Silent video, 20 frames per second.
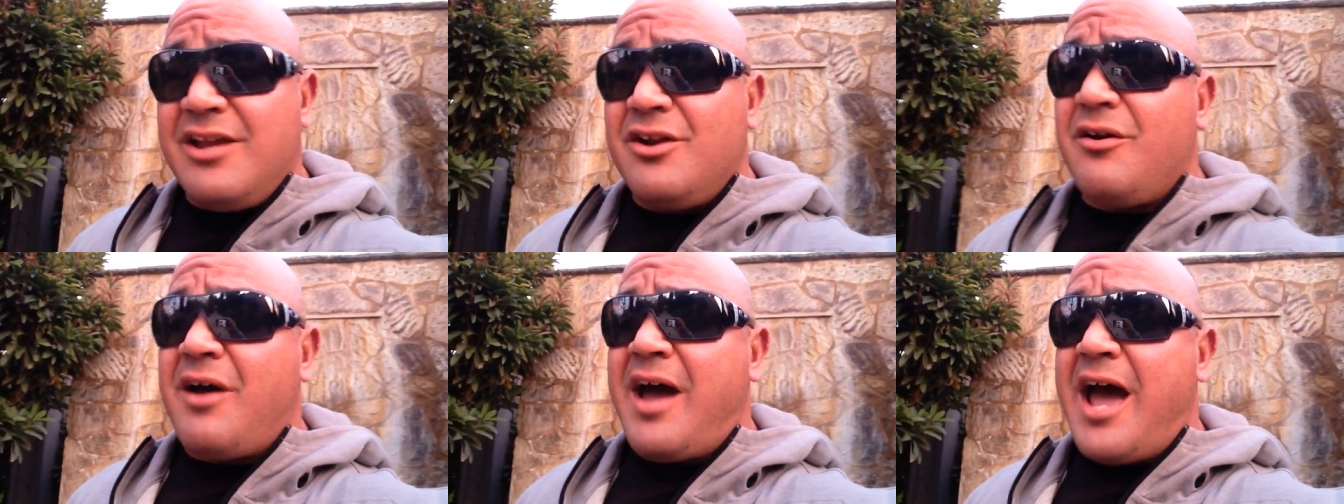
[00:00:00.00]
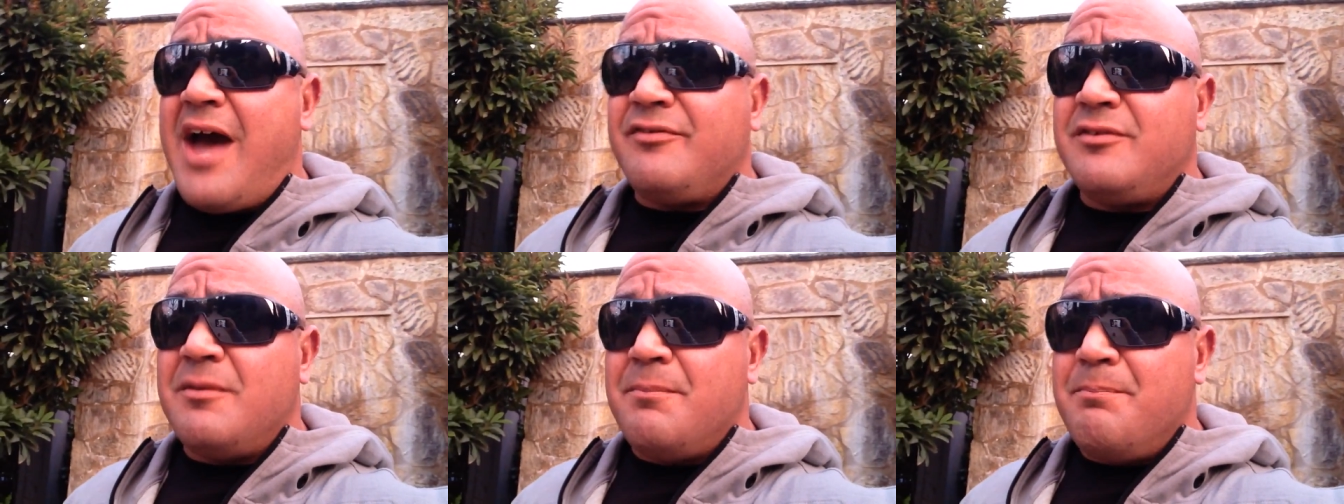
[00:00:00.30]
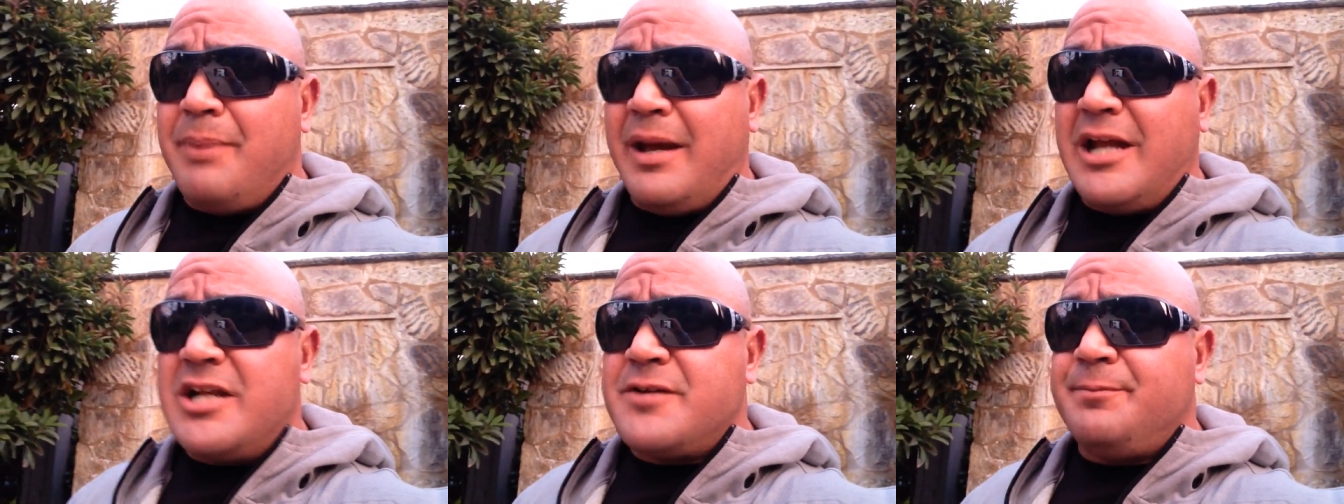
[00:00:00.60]
You don't have to
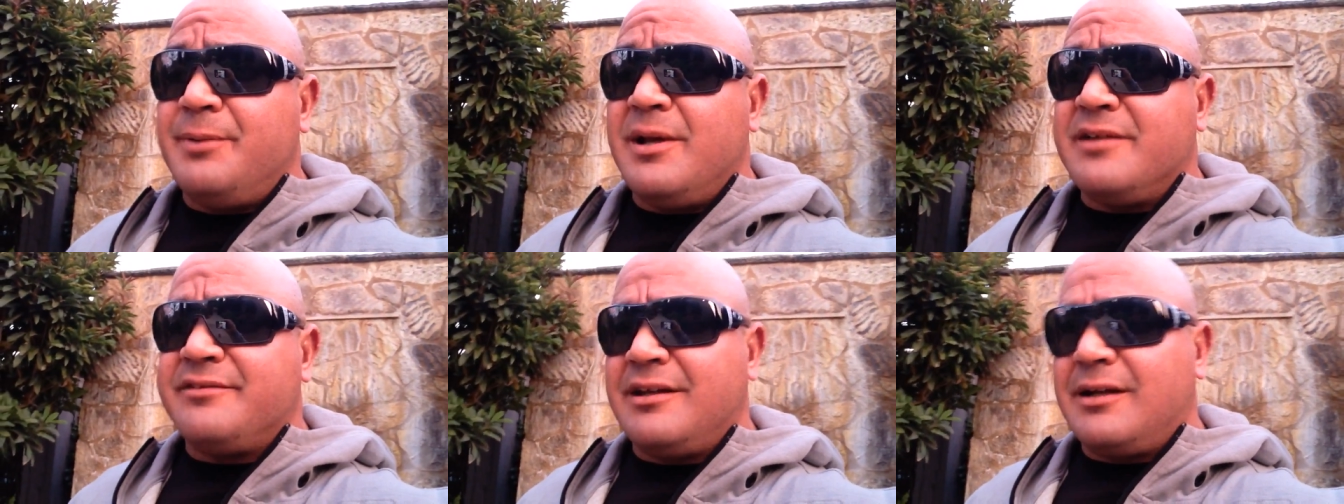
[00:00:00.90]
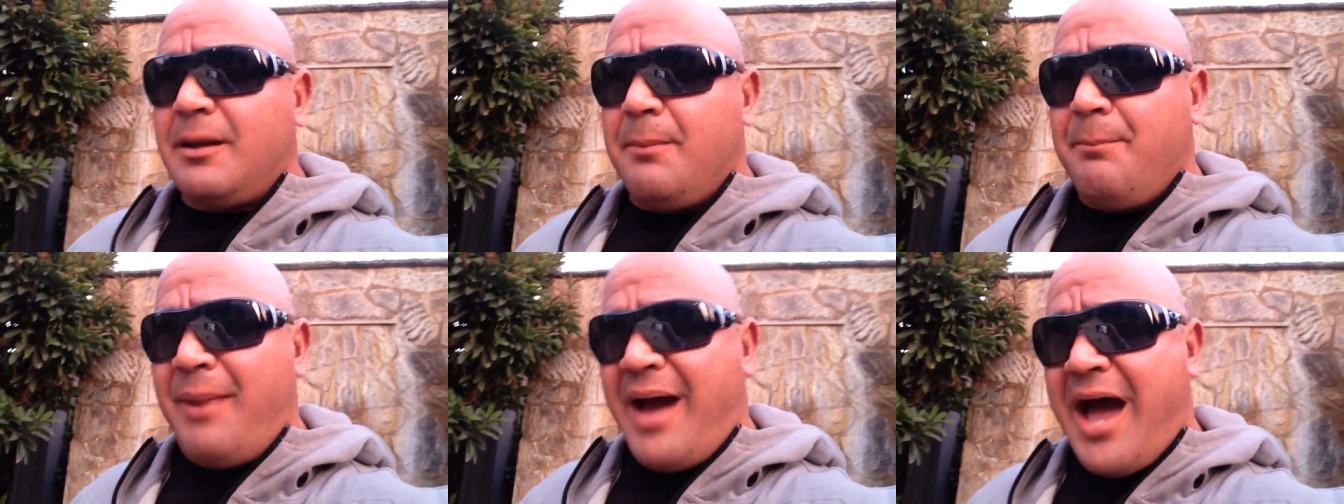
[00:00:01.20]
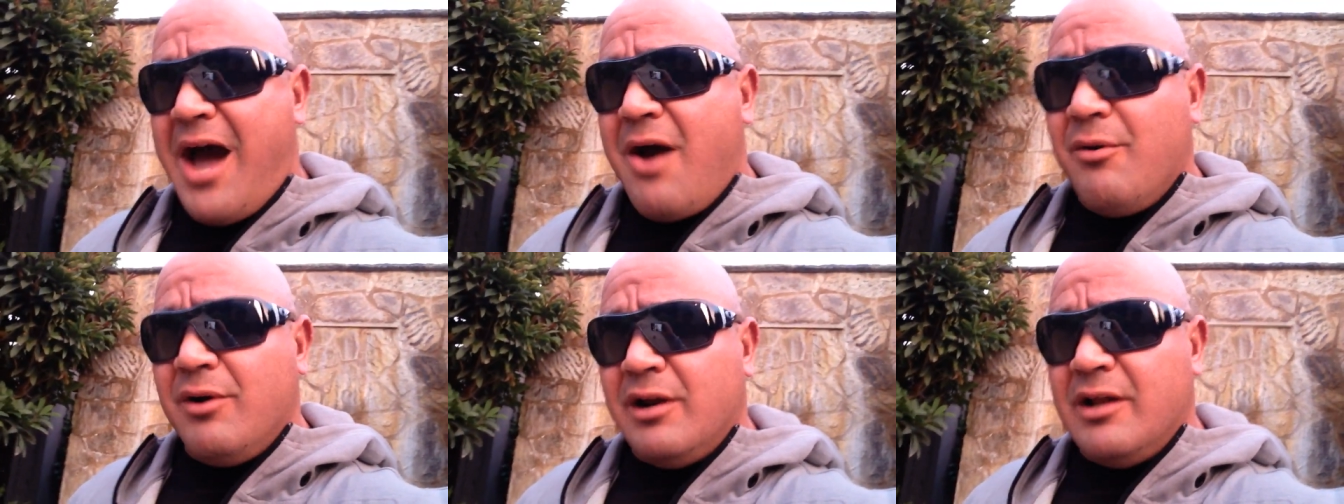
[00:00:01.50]
bench press like a
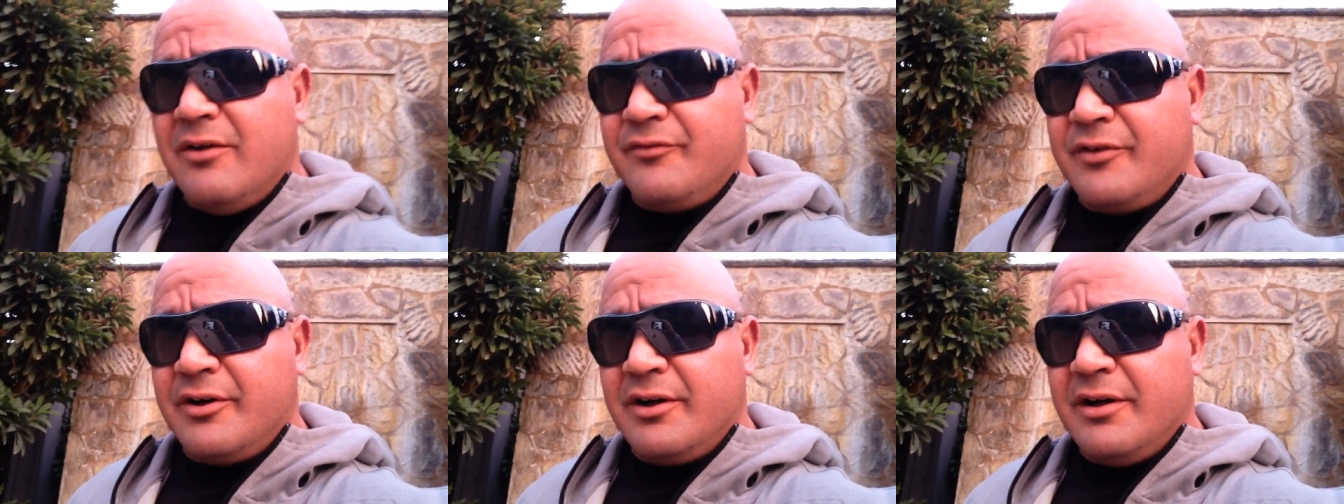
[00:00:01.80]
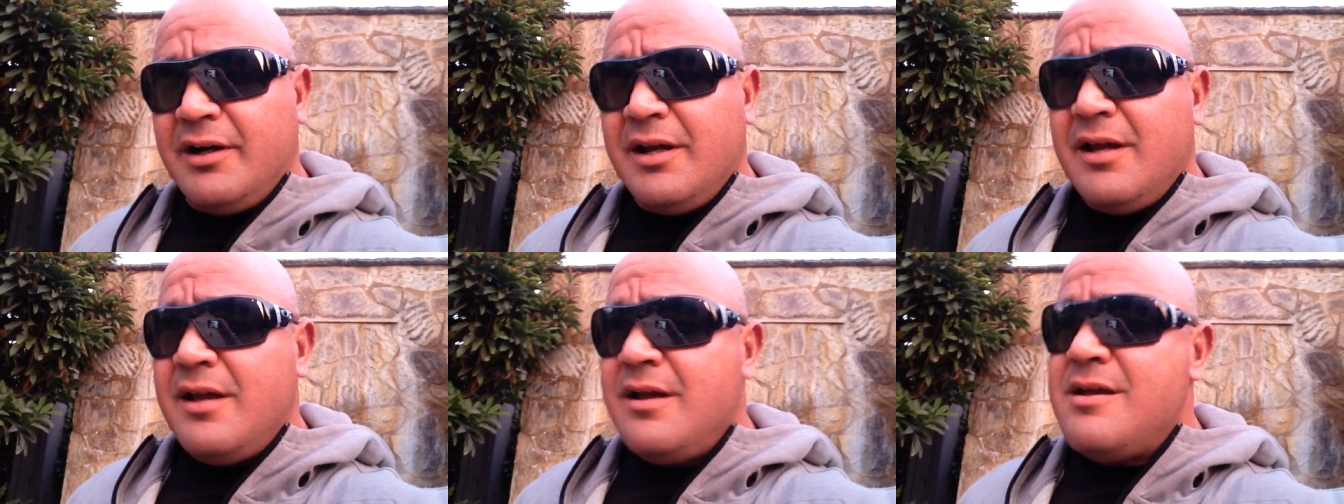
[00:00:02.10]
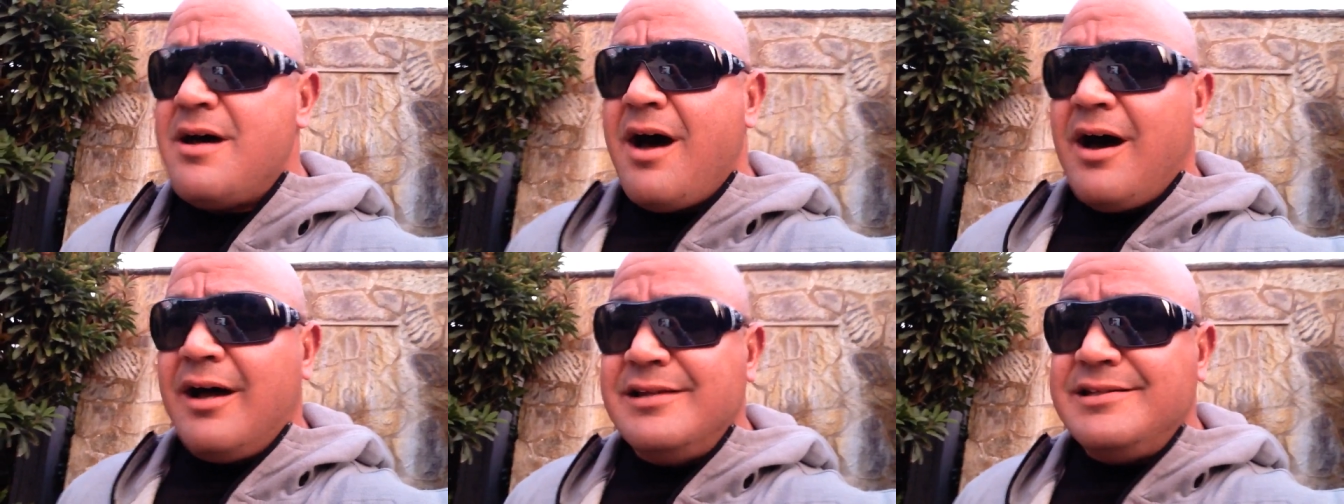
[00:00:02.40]
power lifter
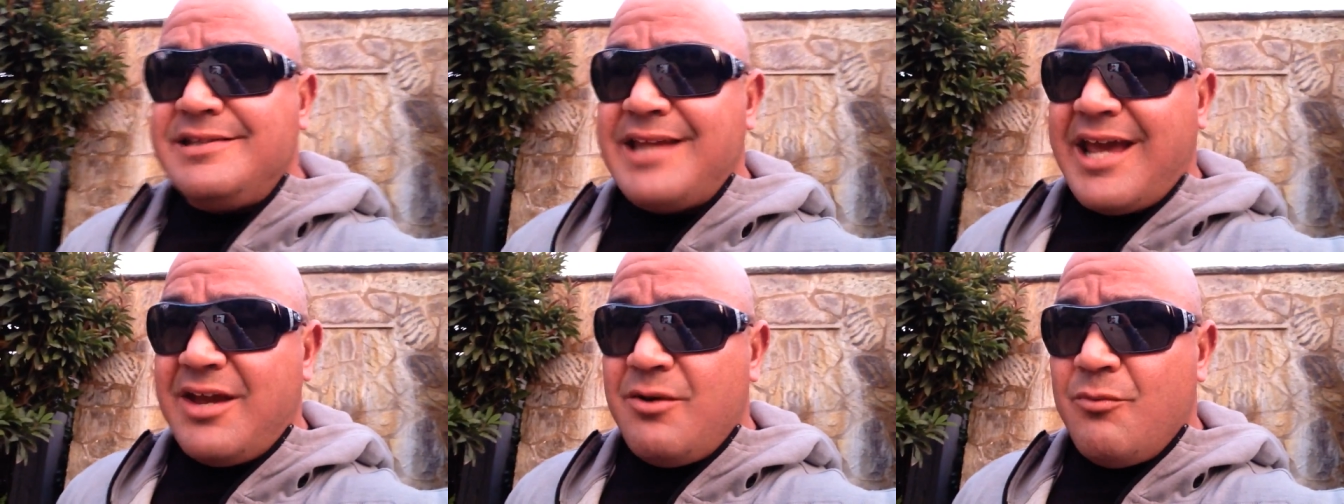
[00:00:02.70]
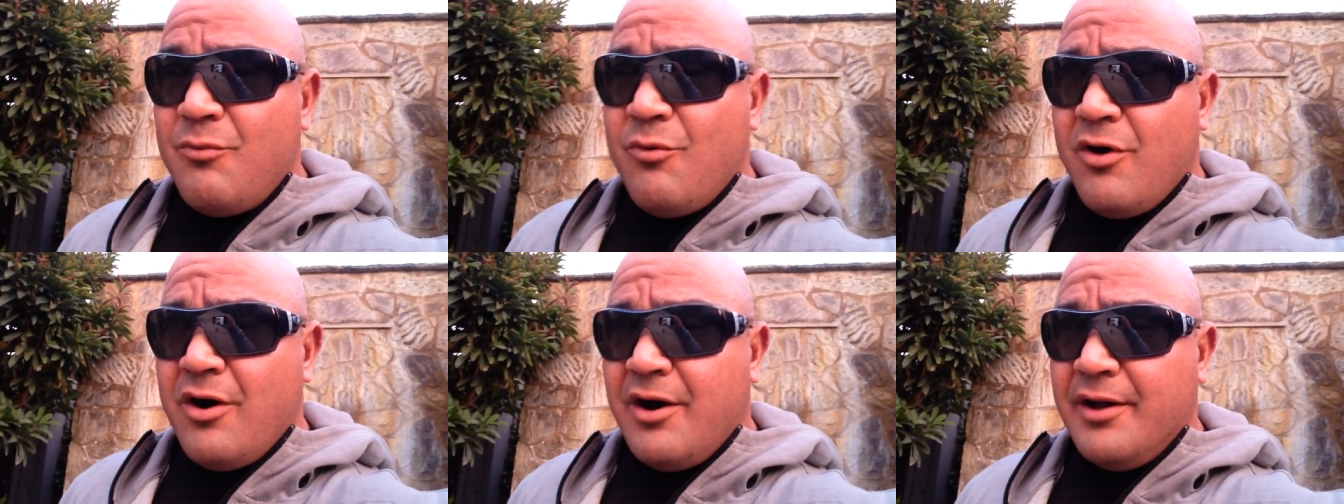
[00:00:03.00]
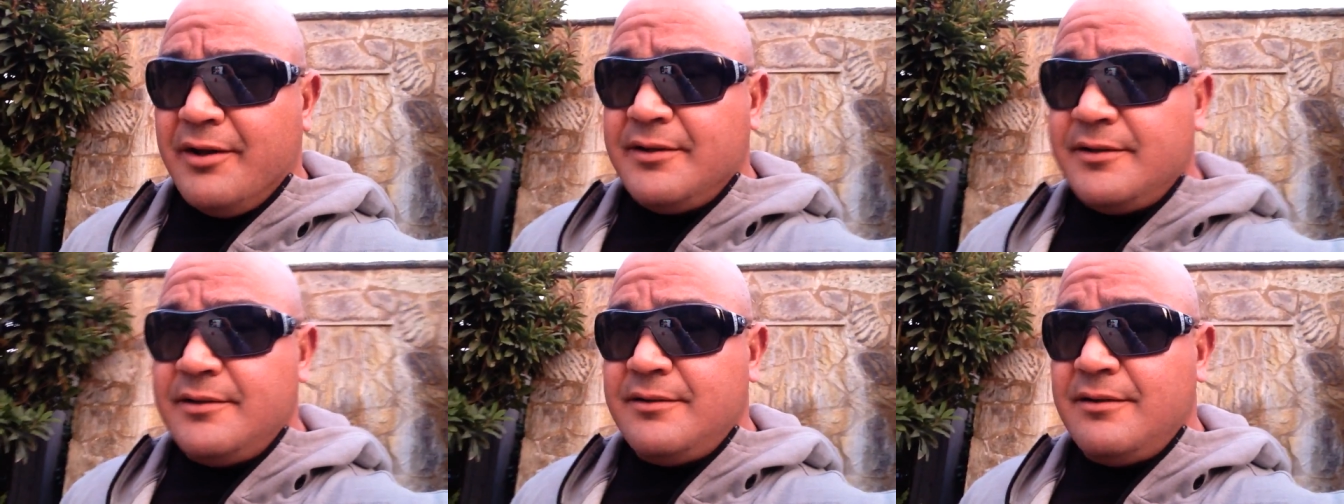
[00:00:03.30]
on day
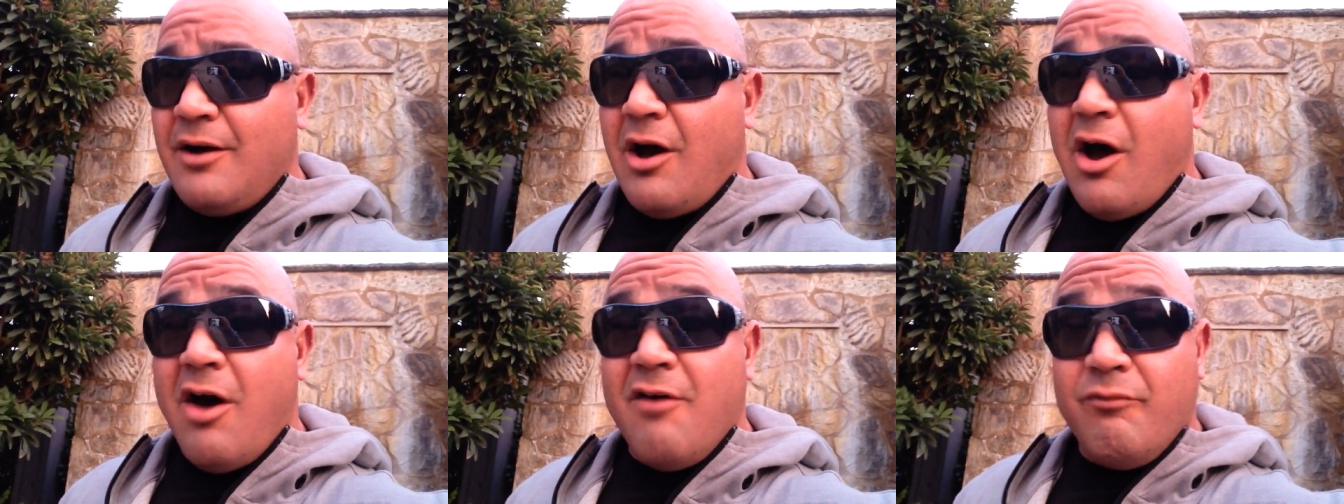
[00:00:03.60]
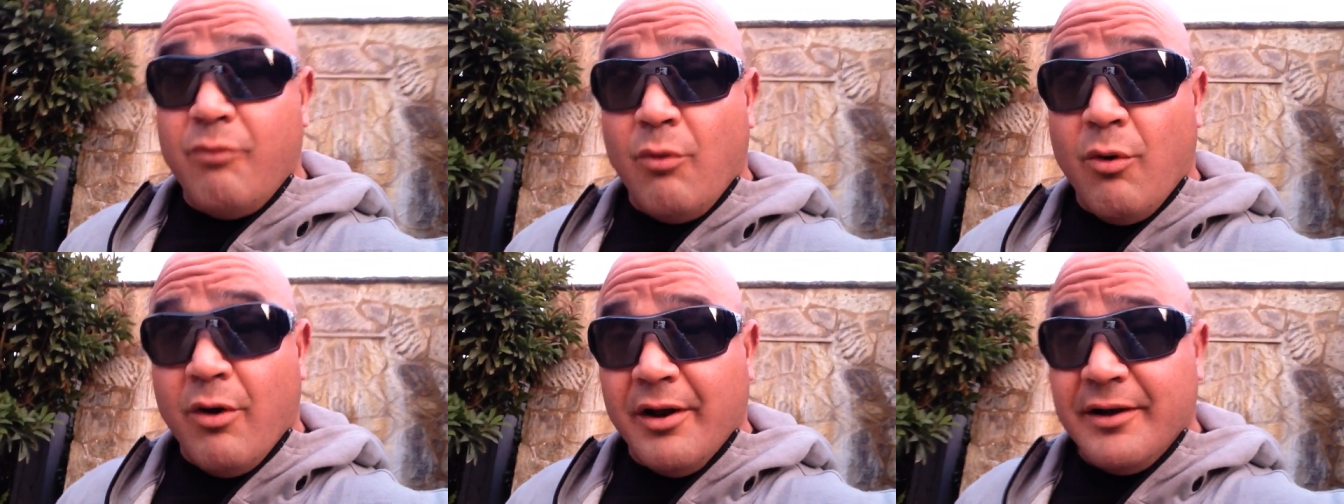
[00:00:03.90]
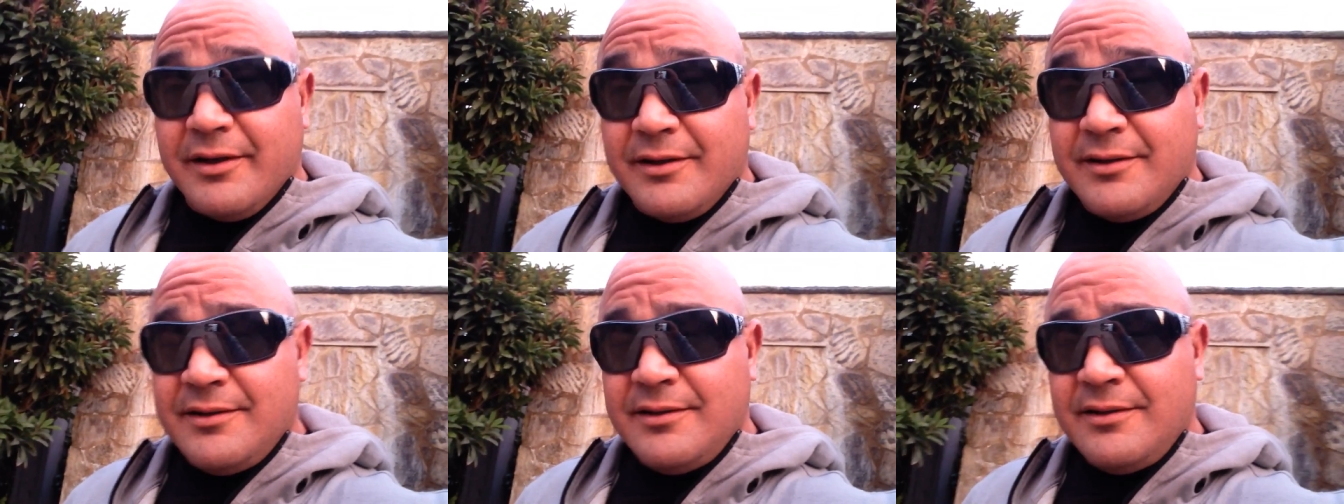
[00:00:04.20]
one of
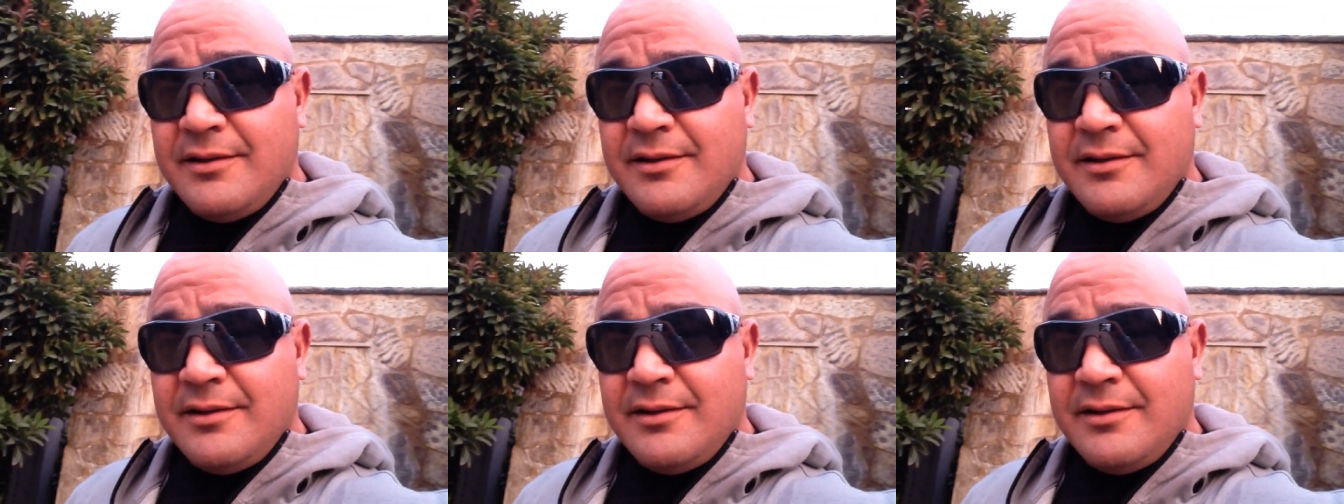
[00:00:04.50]
one.